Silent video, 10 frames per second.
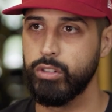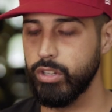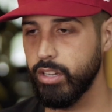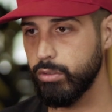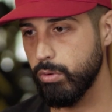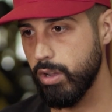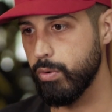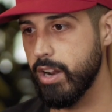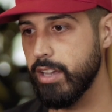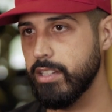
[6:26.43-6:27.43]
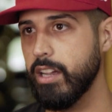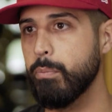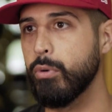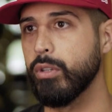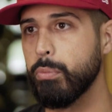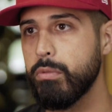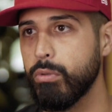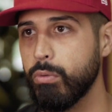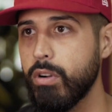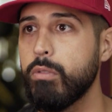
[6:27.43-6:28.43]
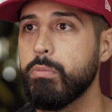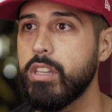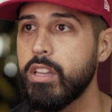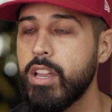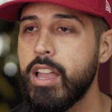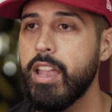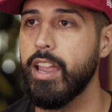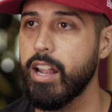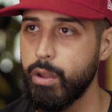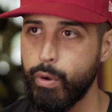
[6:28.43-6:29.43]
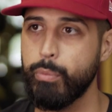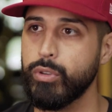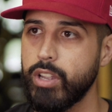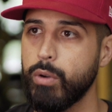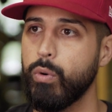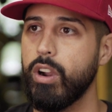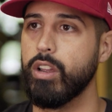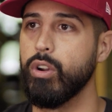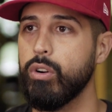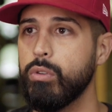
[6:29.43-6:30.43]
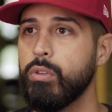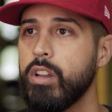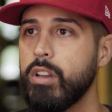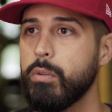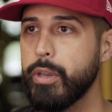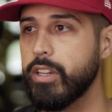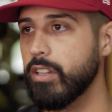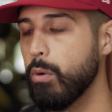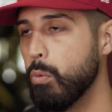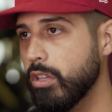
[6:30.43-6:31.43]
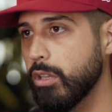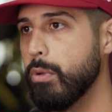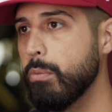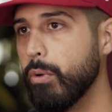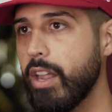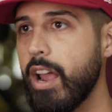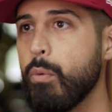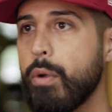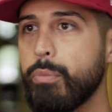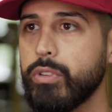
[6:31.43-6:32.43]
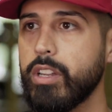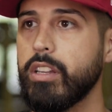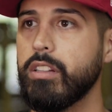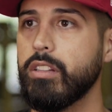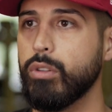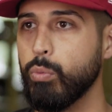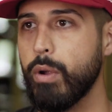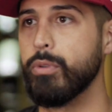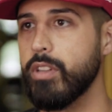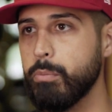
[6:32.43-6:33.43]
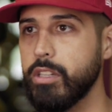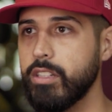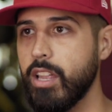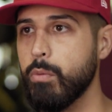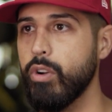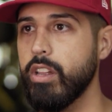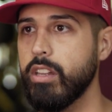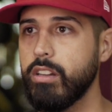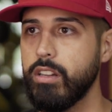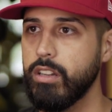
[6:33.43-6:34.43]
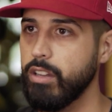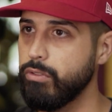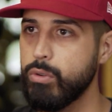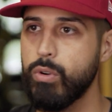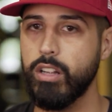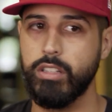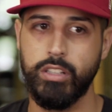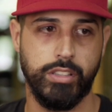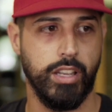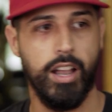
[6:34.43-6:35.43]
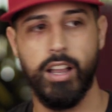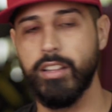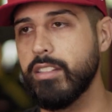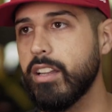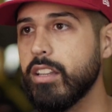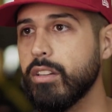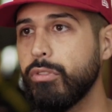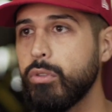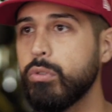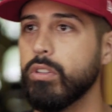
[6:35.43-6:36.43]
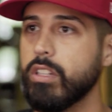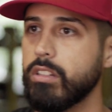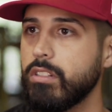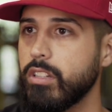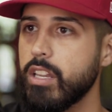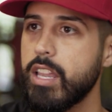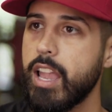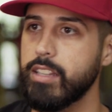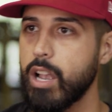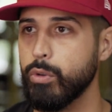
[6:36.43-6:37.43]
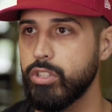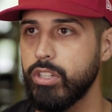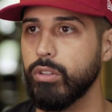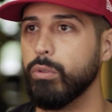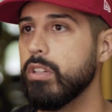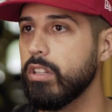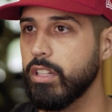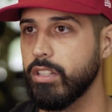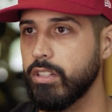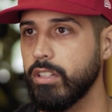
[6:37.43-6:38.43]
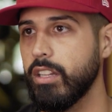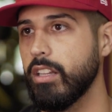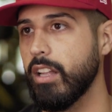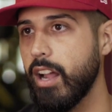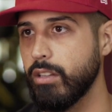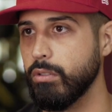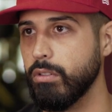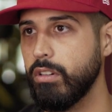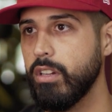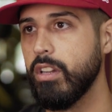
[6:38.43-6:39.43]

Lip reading: So that's why when I say I put the people around me and I represent where I go, because I want the people that I represent to represent me the same way. If you go out there and say, this guy's a fool and he hangs out with Gio, what do you think they're gonna think that I do?